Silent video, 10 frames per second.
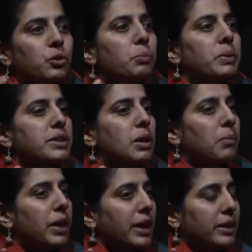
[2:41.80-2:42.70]
could be some
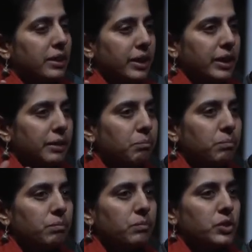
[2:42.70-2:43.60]
rare tree
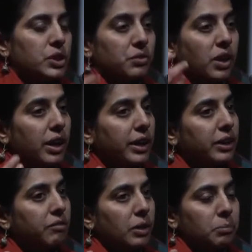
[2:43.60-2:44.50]
which is flowering
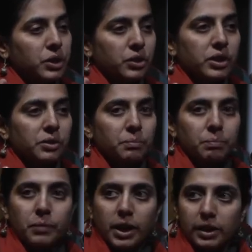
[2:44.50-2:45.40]
in one particular
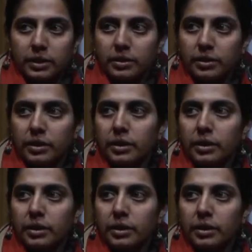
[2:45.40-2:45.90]
month,